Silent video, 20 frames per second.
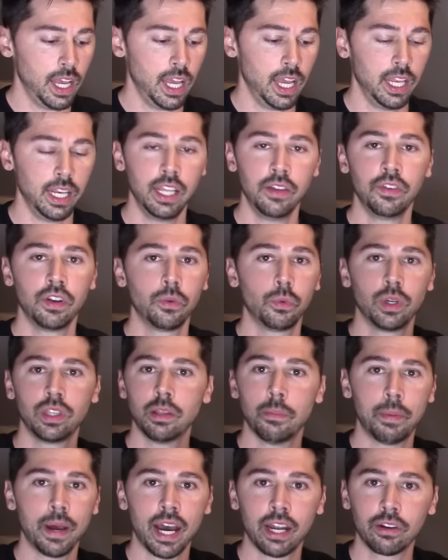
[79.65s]
and even when
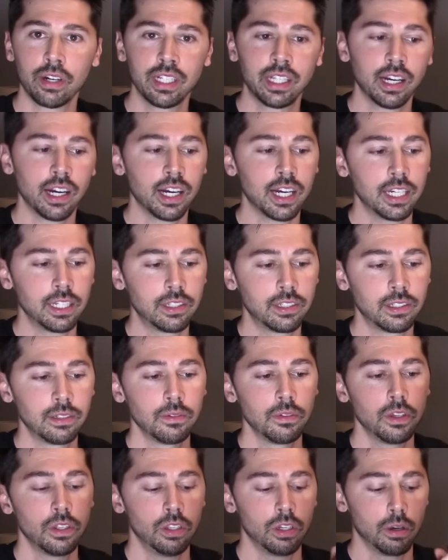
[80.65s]
the battery
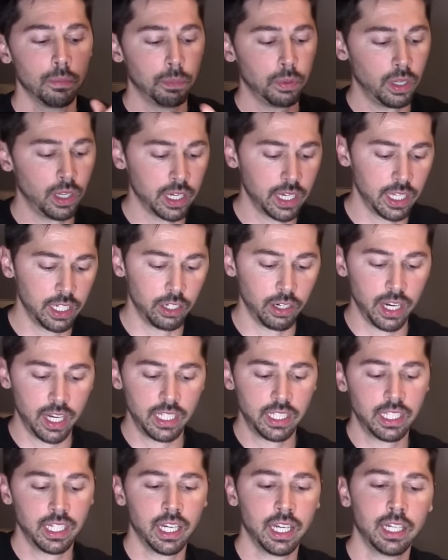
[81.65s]
dies, you can plug in your
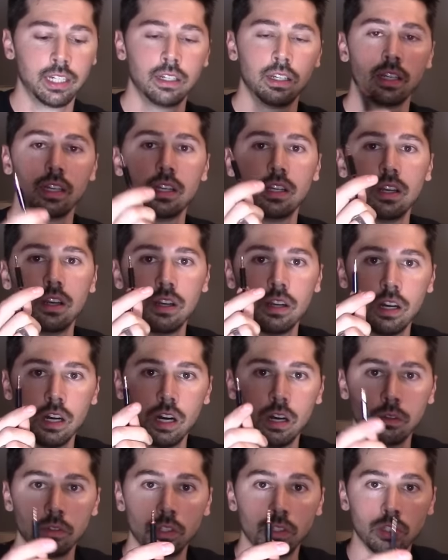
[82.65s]
headset
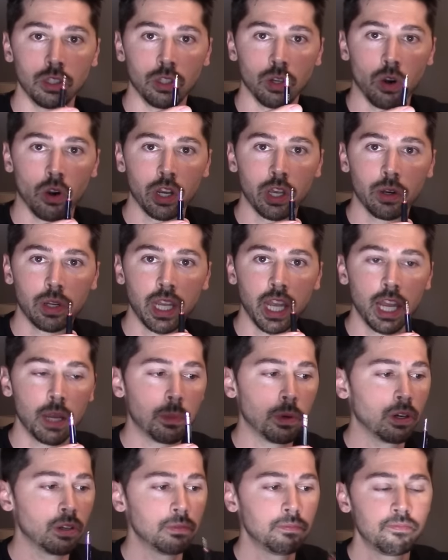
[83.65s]
uh, using the audio
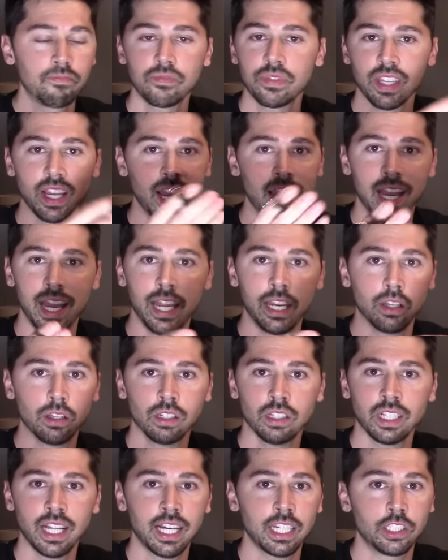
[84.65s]
cable, and
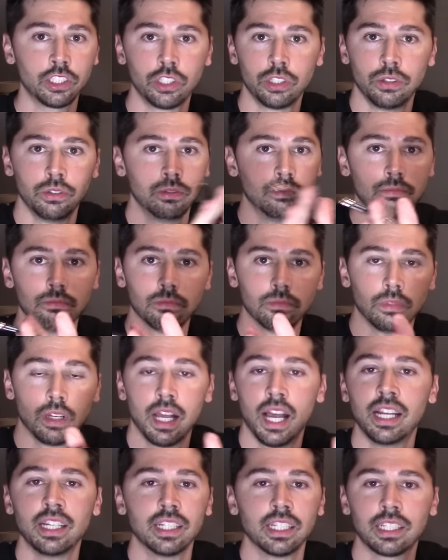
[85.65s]
it'll last you
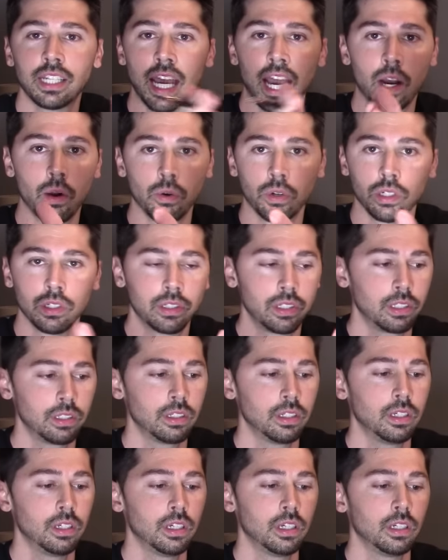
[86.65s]
endless
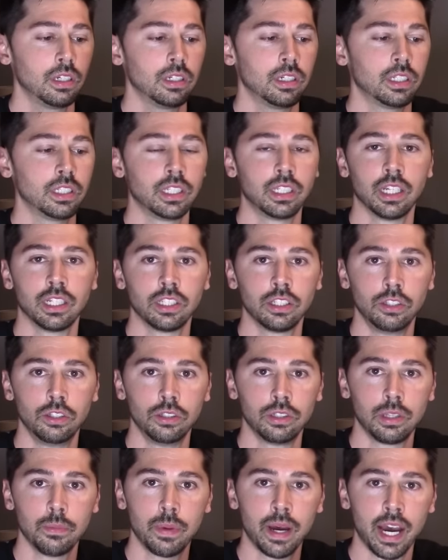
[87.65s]
hours because it doesn't
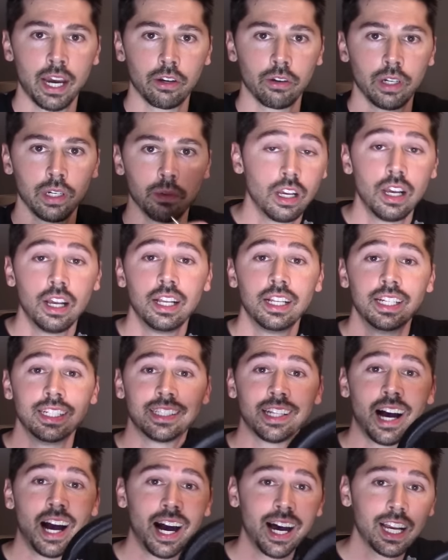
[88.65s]
use the battery,
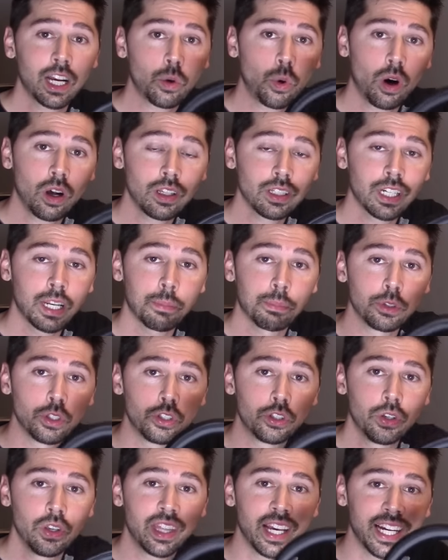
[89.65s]
is a high quality
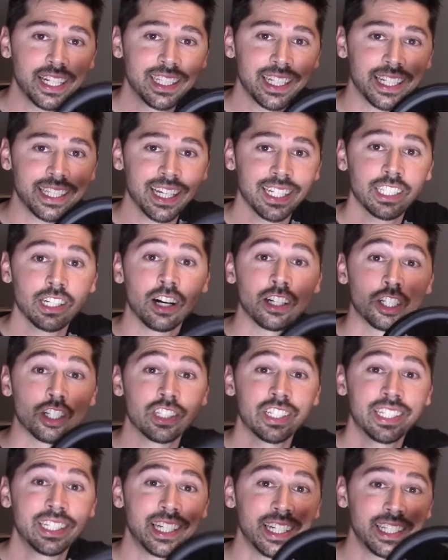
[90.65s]
Bluetooth headset that's under
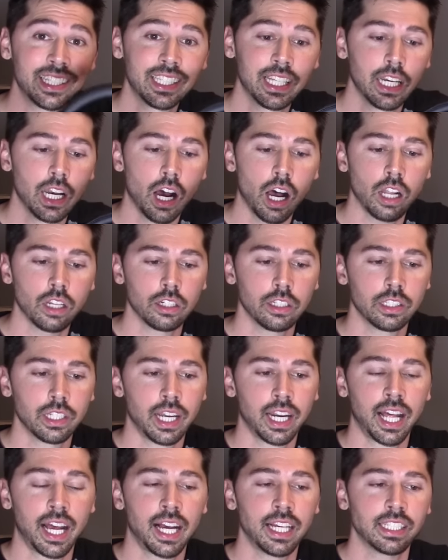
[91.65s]
$60
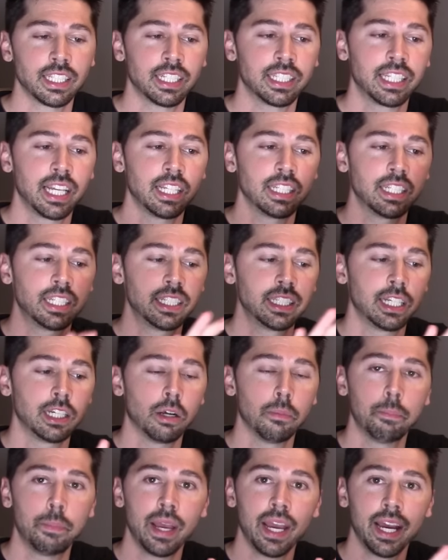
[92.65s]
and has a stainless
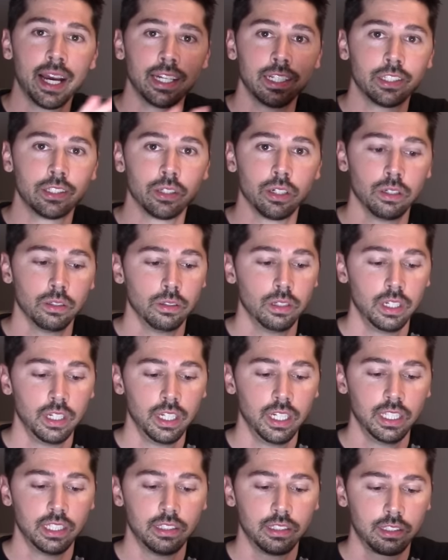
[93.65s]
steel band. So
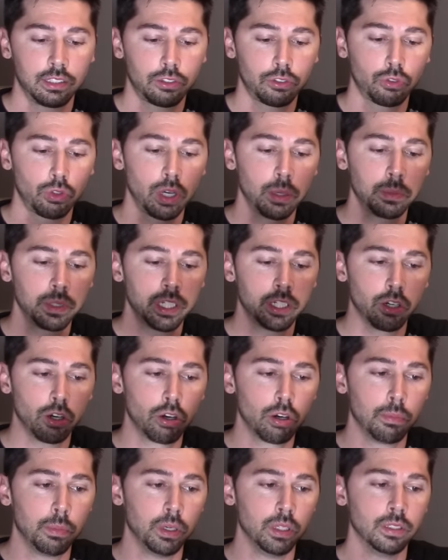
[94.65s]
it's extremely
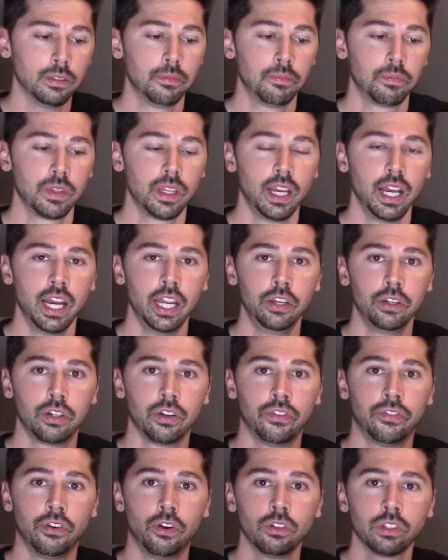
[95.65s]
durable and you
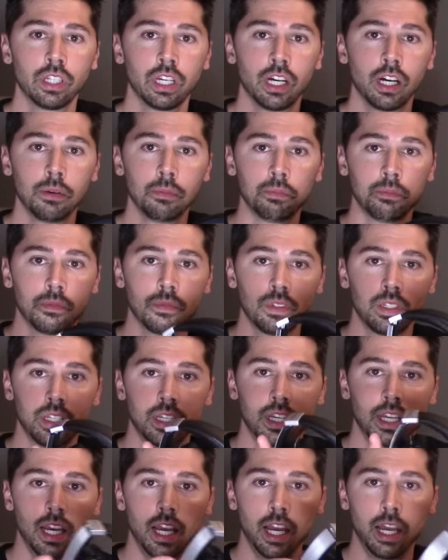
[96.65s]
can fold it up
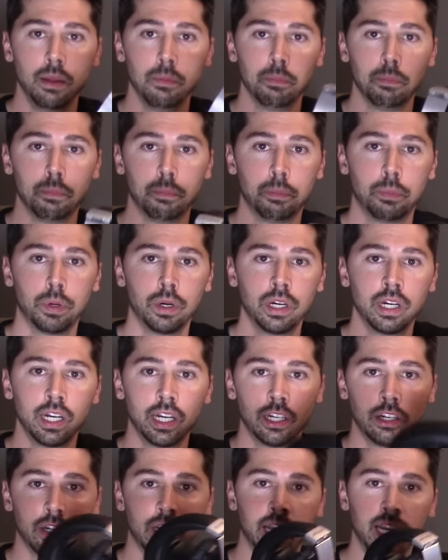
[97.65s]
and put it
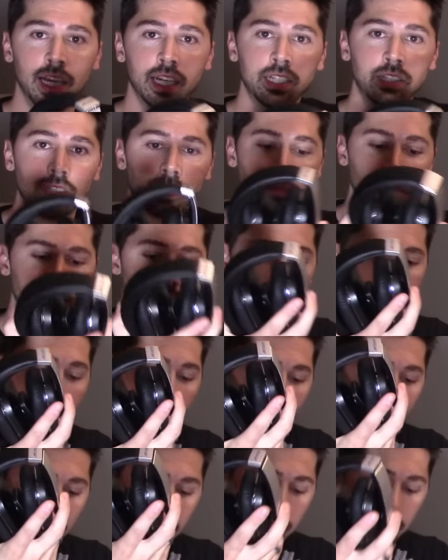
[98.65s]
in your case
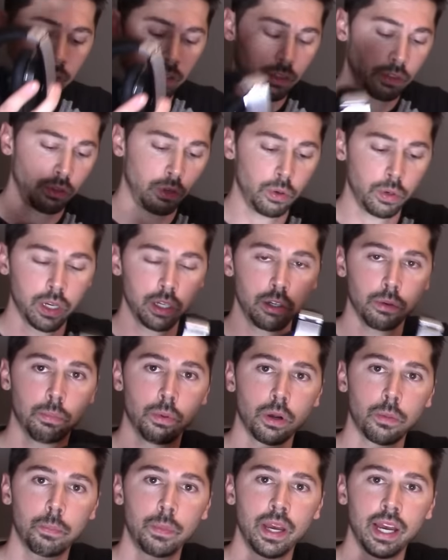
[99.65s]
and throw it in your
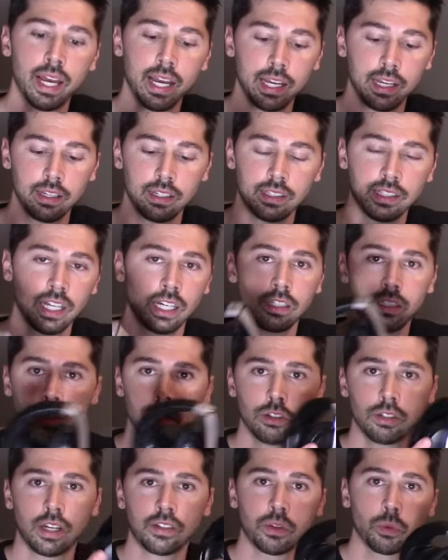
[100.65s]
book bag. Not, you
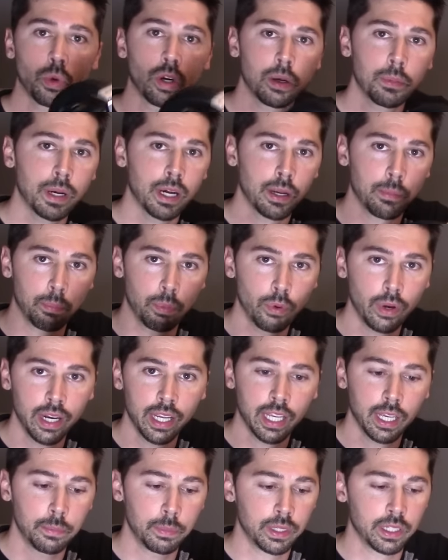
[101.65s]
don't have to worry about it
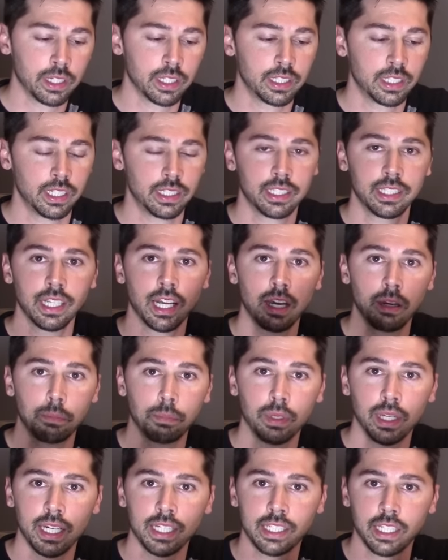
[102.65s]
breaking because it's not
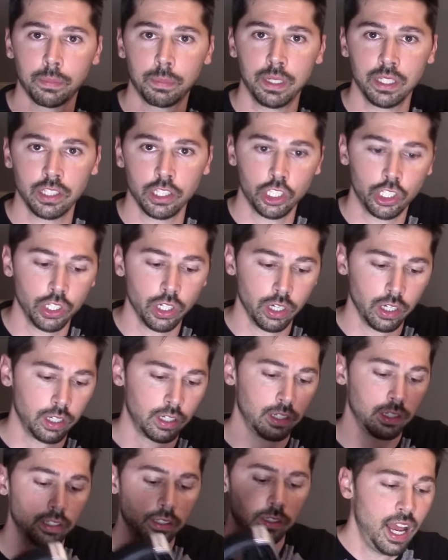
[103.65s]
a plastic piece of junk.
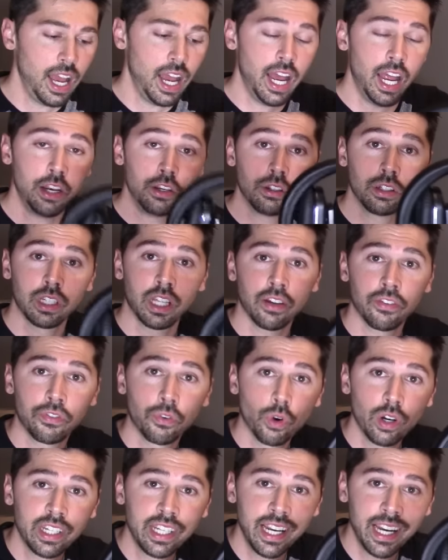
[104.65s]
And you'll get
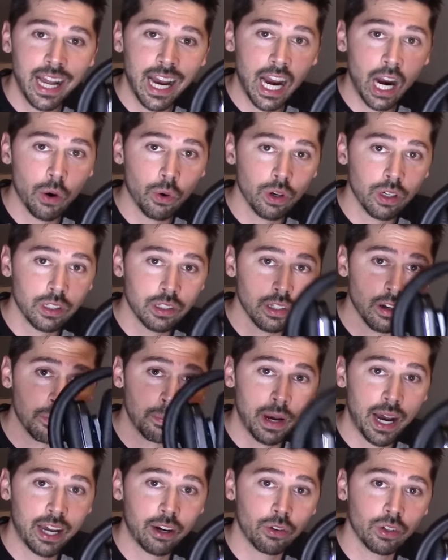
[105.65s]
14 hours
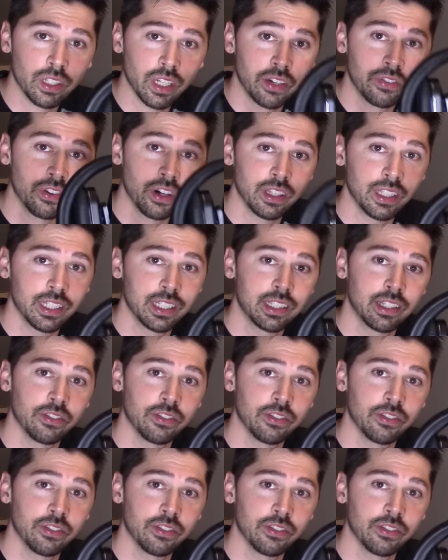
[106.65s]
of battery life on this